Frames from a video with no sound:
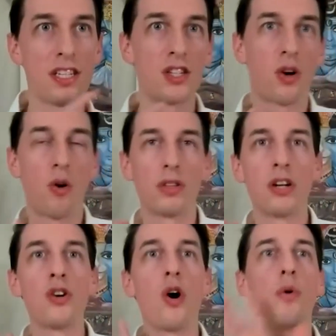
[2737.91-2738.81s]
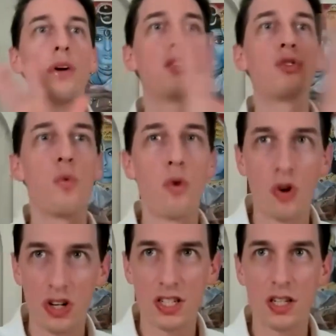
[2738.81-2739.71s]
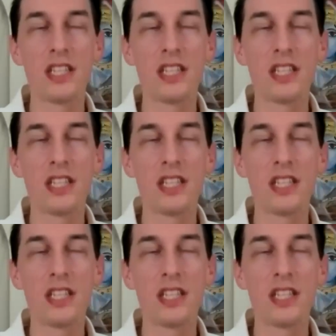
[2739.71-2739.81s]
This is called going towards.